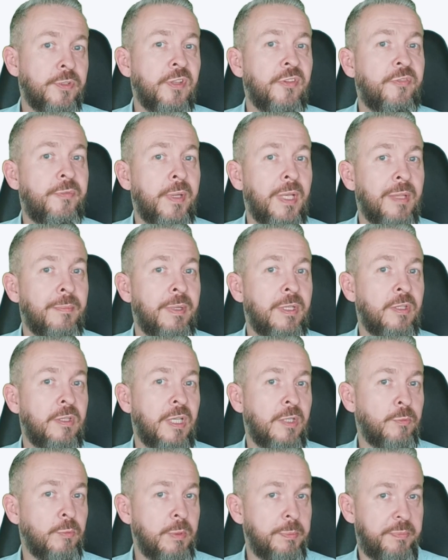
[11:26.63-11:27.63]
for the filament
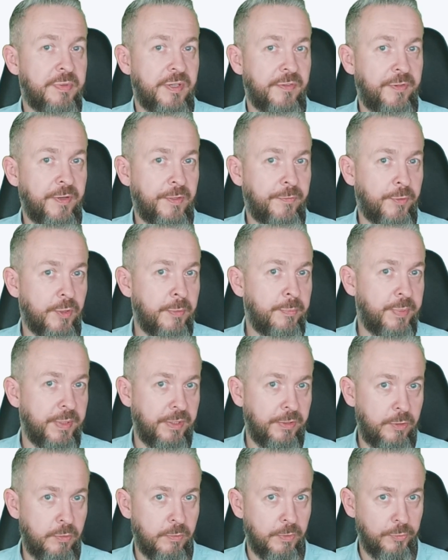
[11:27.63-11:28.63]
that will be perfect for the
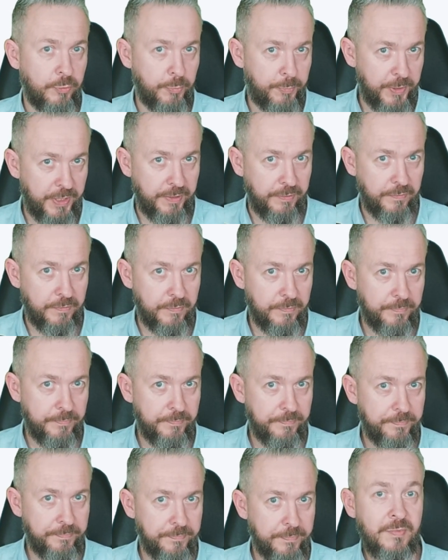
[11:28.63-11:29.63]
print you want to print.
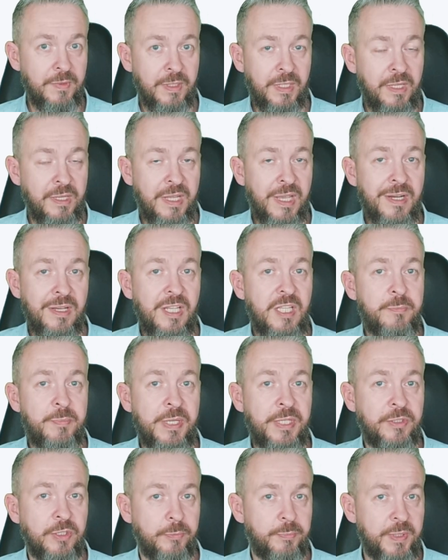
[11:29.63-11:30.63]
Again, it
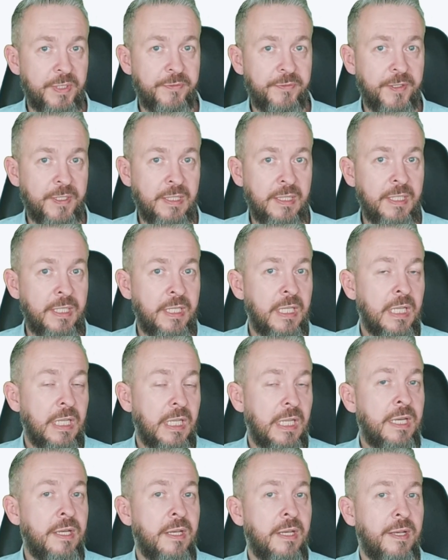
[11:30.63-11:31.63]
printed perfectly
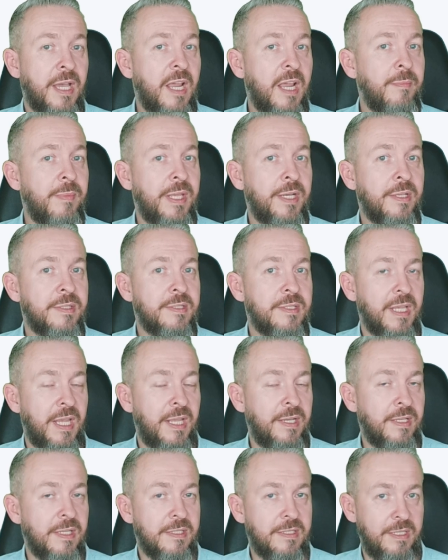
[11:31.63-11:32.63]
in 9 minutes
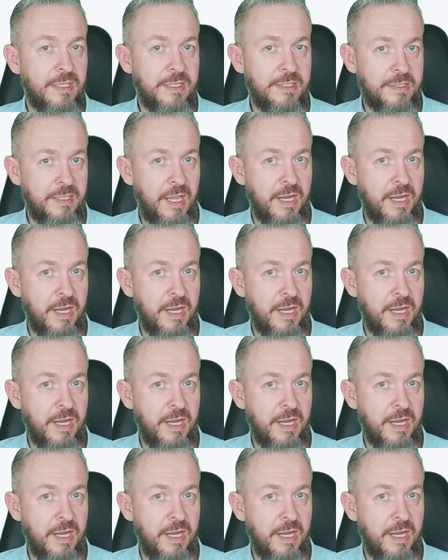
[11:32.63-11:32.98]
and 6